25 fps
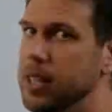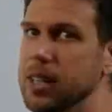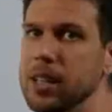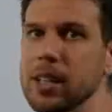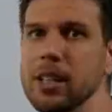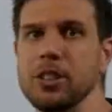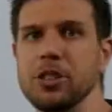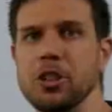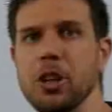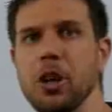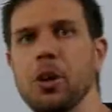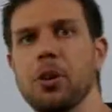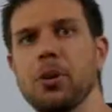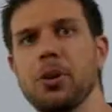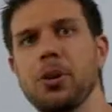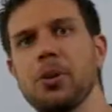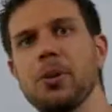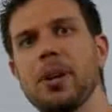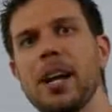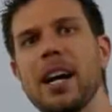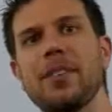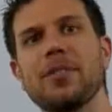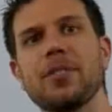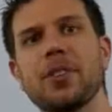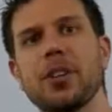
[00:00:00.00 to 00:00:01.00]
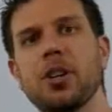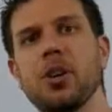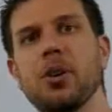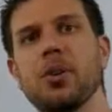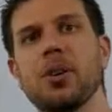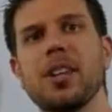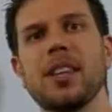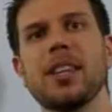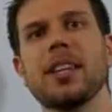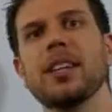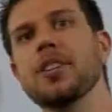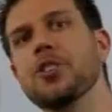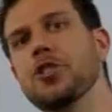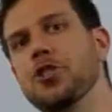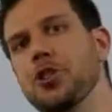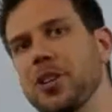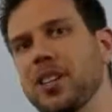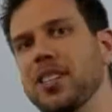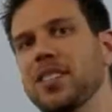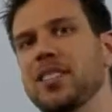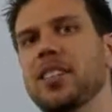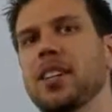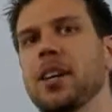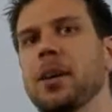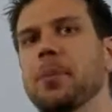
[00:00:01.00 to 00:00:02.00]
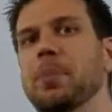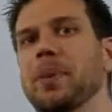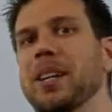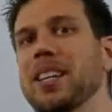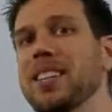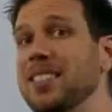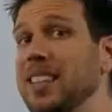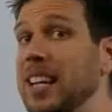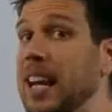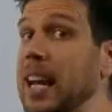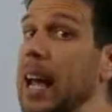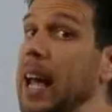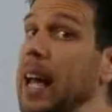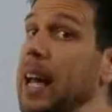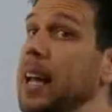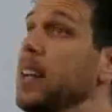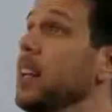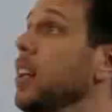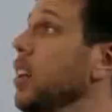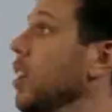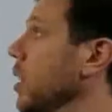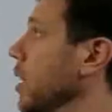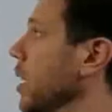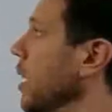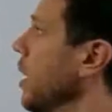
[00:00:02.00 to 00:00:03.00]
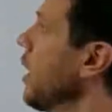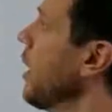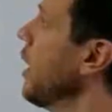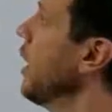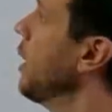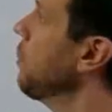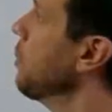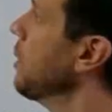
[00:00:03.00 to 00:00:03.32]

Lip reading: So you'd have to go to the insurance company and say, hey, look, I'm